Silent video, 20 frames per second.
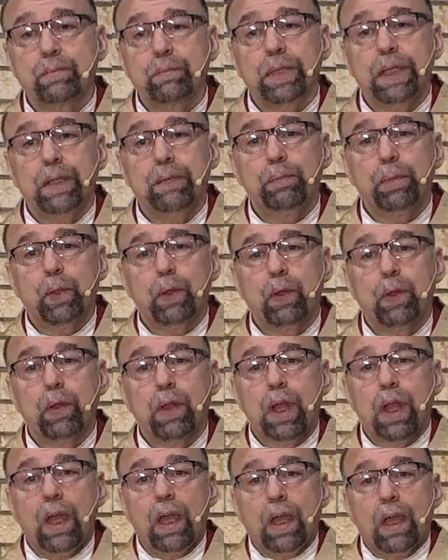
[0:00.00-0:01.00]
people
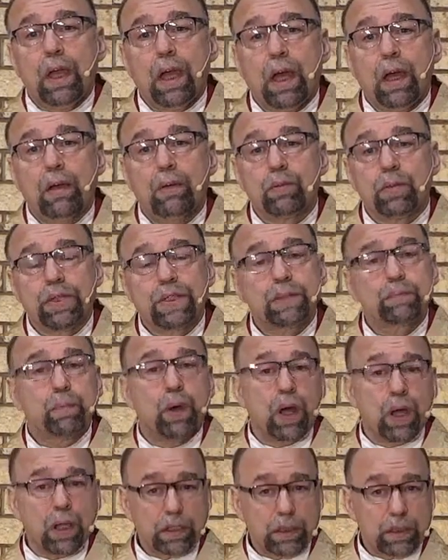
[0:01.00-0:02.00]

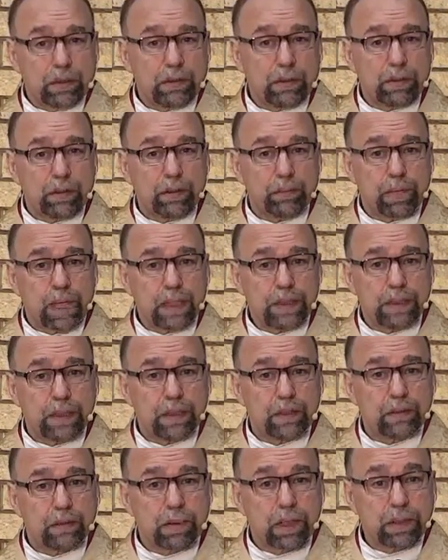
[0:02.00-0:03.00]
responded to their
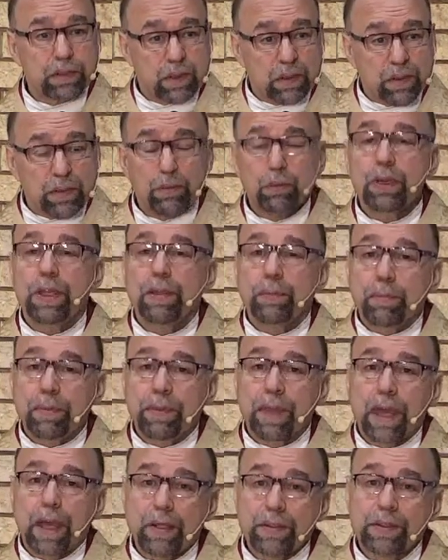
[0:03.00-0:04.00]
message, right? So
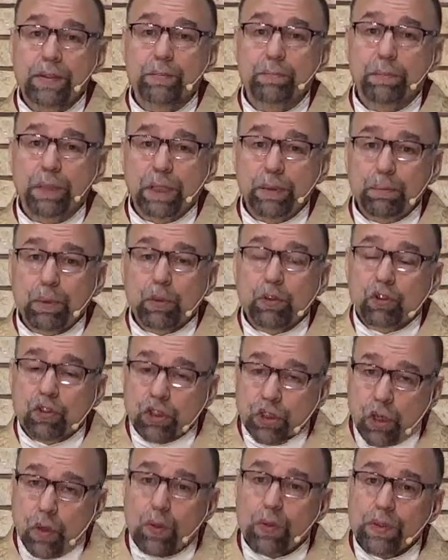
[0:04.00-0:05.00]
3,000 people
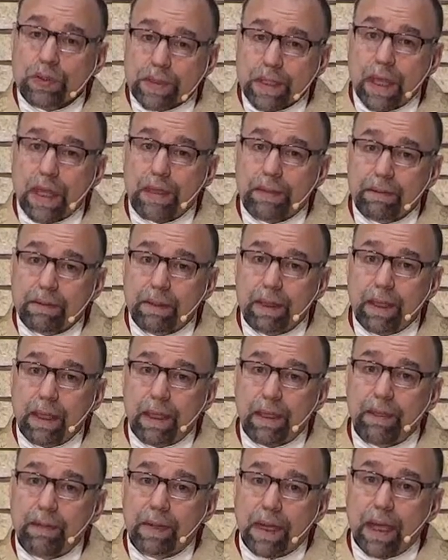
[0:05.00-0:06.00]
chose that
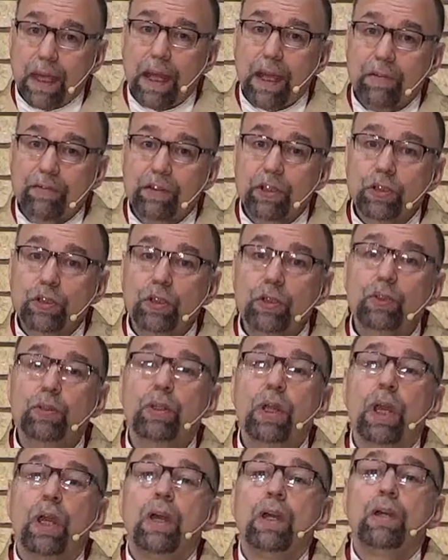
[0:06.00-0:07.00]
day, that afternoon,
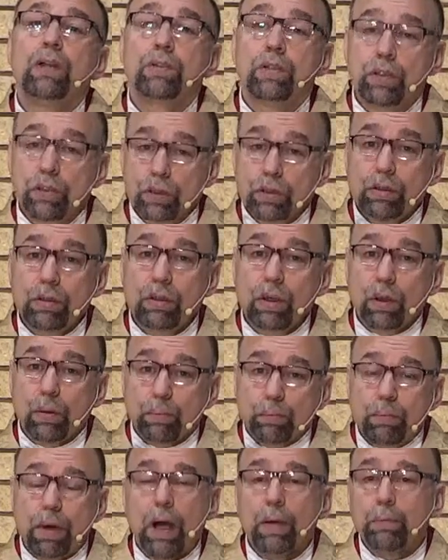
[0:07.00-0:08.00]
to
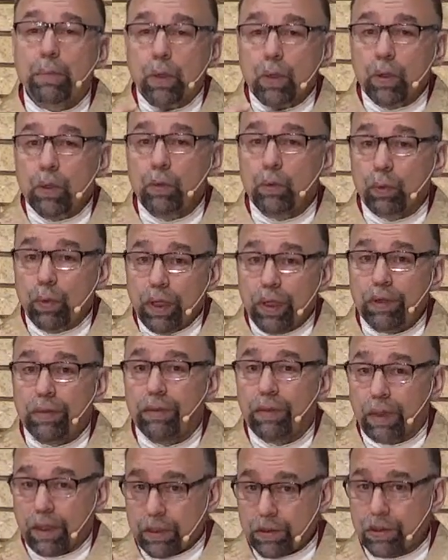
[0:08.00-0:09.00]
bubble with
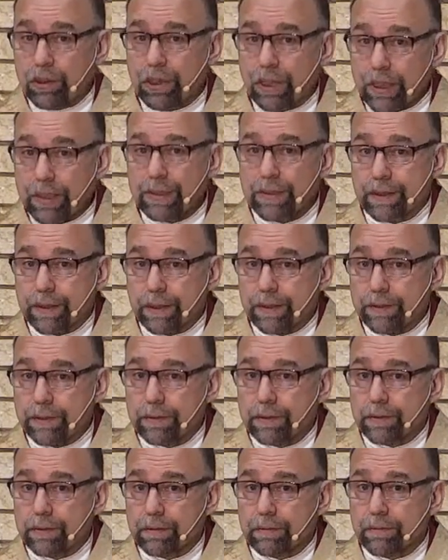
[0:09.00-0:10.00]

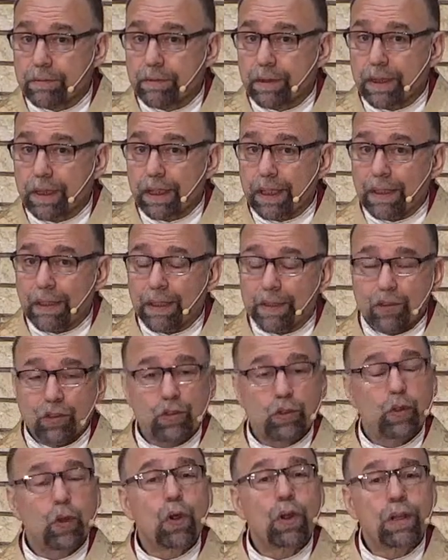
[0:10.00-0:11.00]
Jesus. Right?
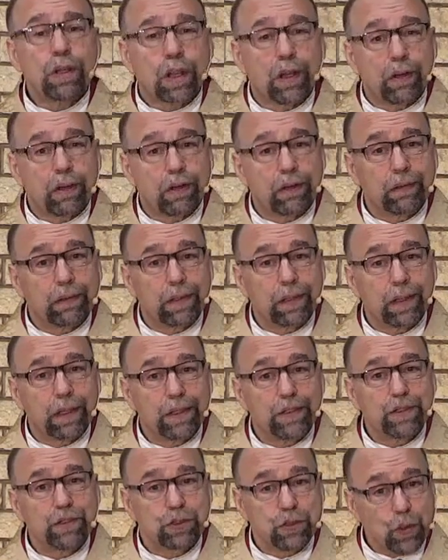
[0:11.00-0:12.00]
Extraordinary.
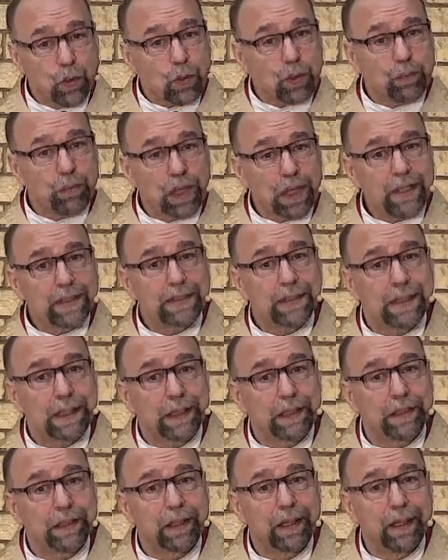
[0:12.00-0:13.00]
It's so amazing.